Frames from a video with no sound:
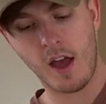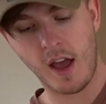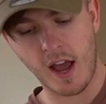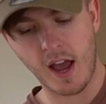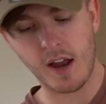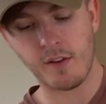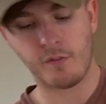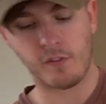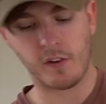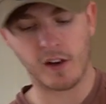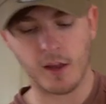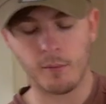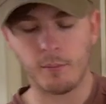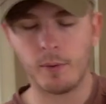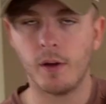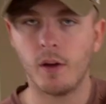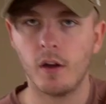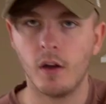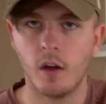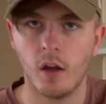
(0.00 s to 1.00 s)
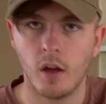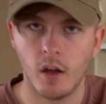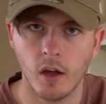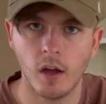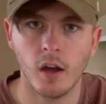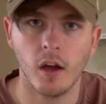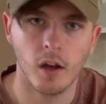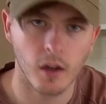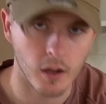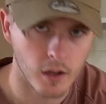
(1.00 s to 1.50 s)
and flip.
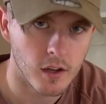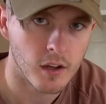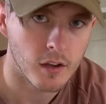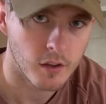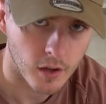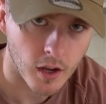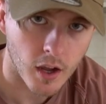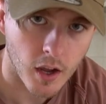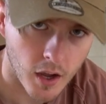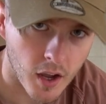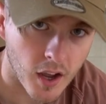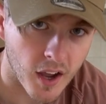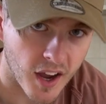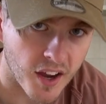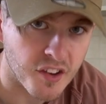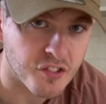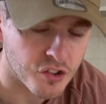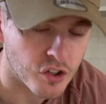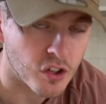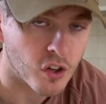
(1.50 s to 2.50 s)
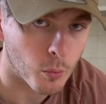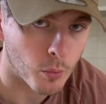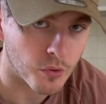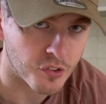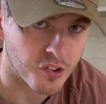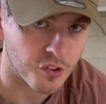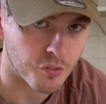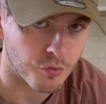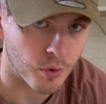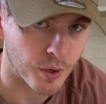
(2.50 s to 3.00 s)
And you know
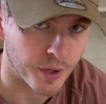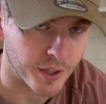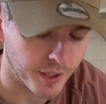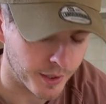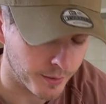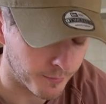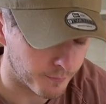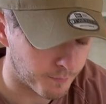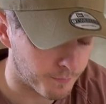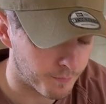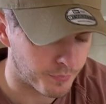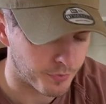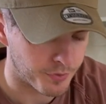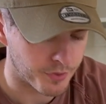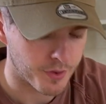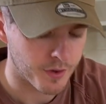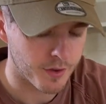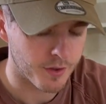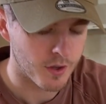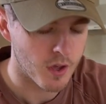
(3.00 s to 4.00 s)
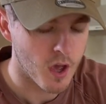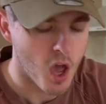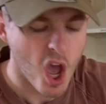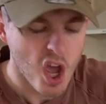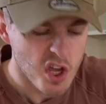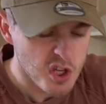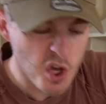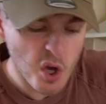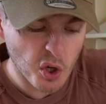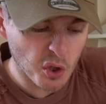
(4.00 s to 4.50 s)
once it's ready,
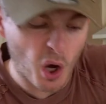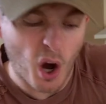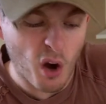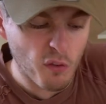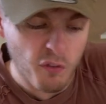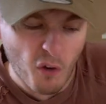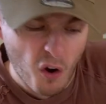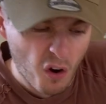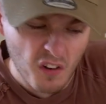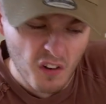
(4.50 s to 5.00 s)
you go for